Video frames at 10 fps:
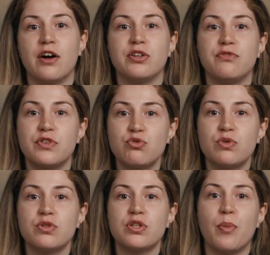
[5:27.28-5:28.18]
Are the
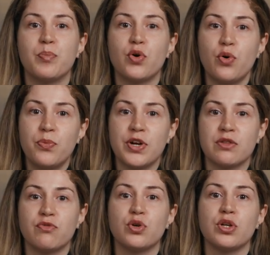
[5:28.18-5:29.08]
visuals appropriate
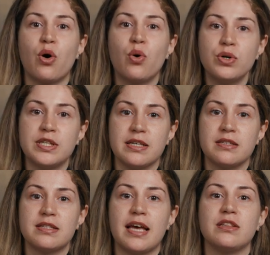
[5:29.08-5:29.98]
for the
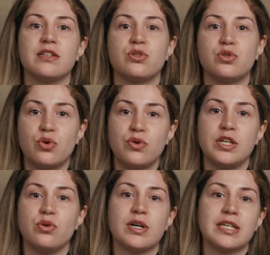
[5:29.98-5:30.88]
audience and the story
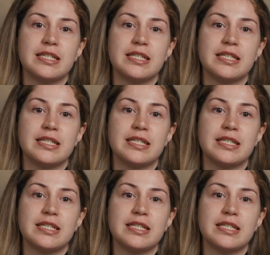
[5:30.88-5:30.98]
you are